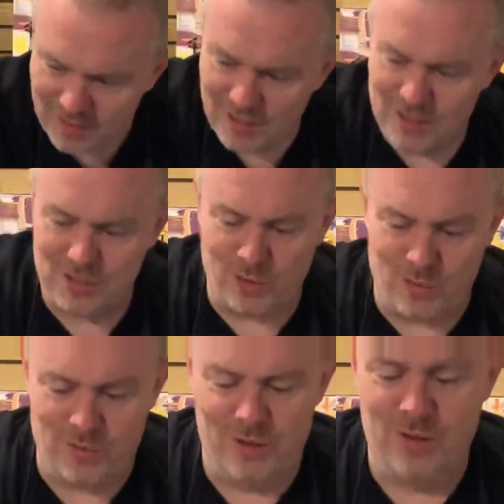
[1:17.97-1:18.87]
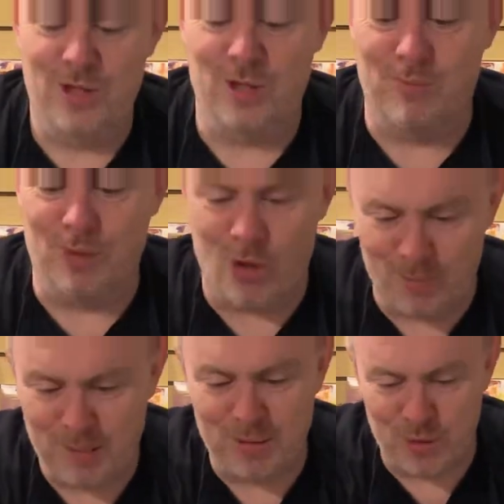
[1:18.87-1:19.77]
So, you blow up
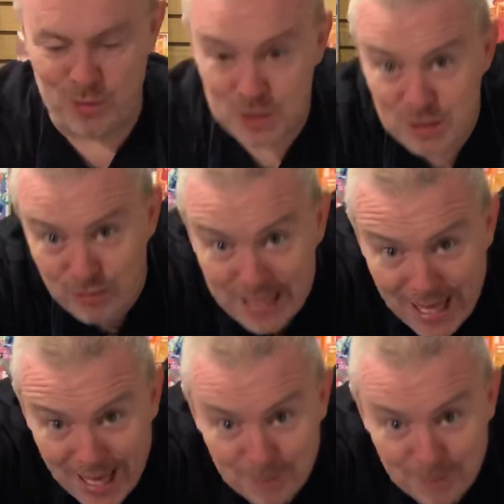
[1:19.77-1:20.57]
your balloon. Just to recap,